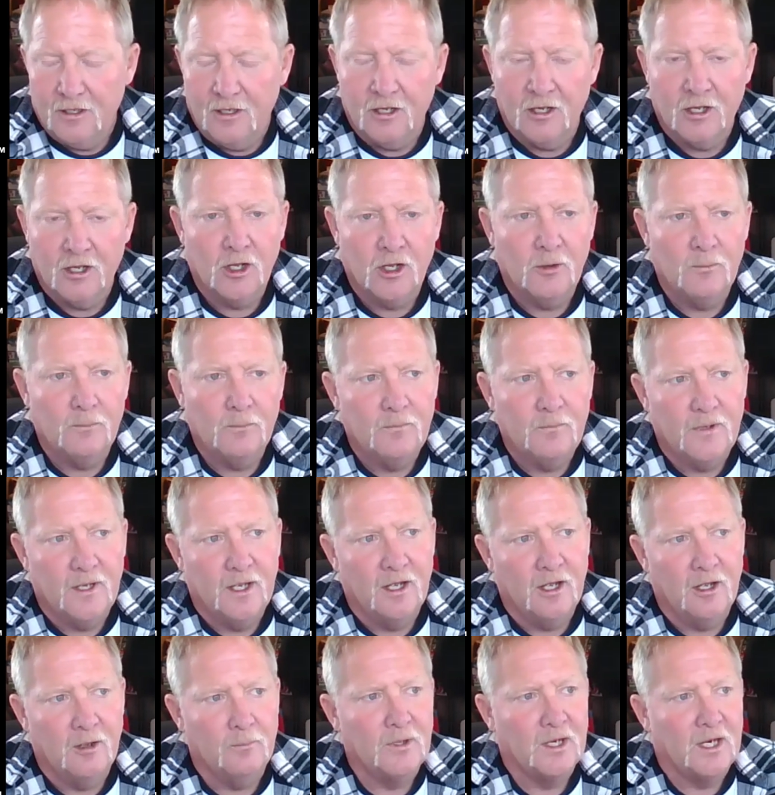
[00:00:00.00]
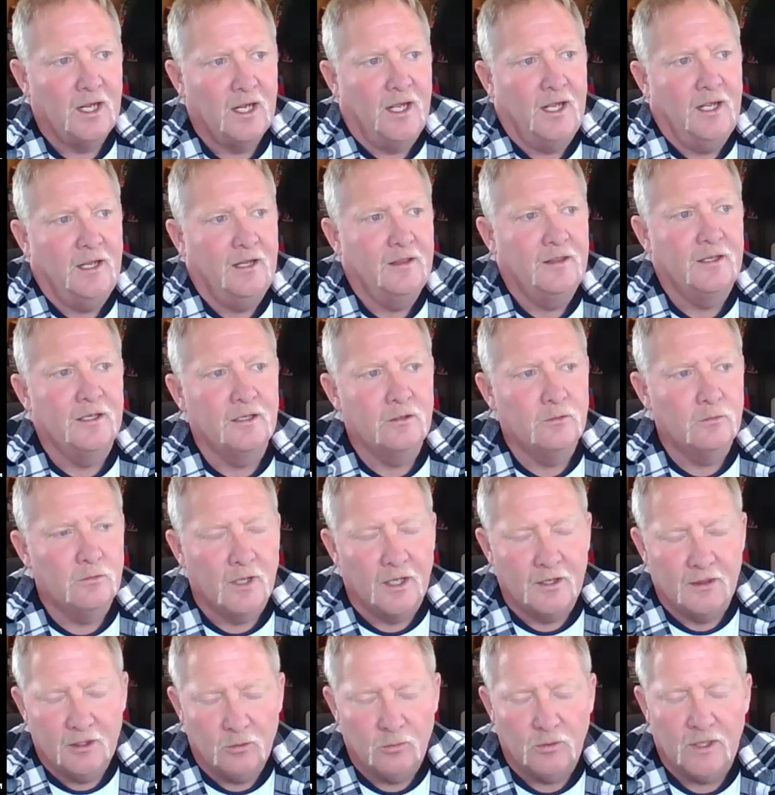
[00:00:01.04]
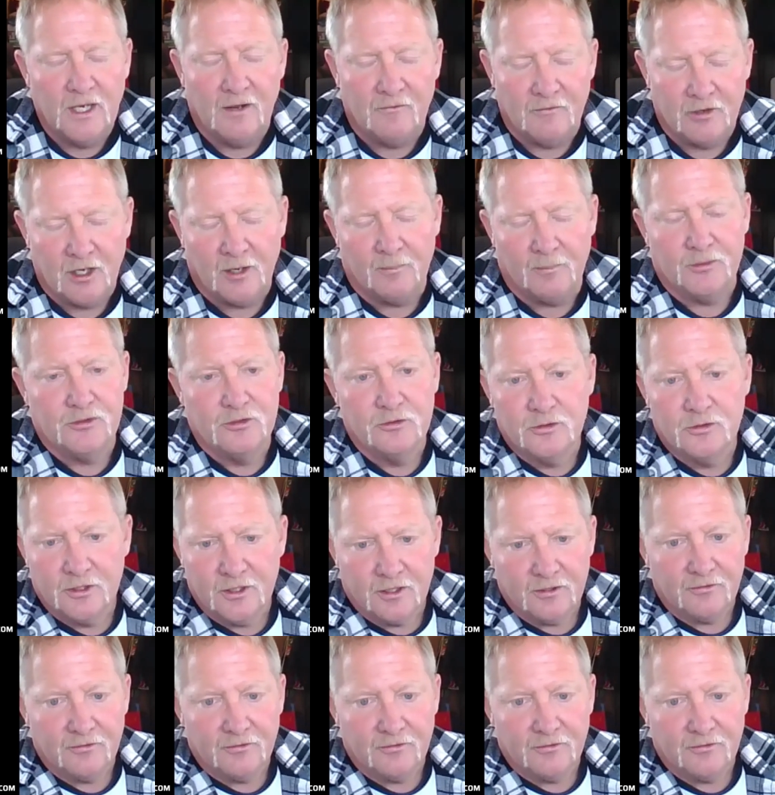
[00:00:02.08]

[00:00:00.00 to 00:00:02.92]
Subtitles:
But I think we have an opportunity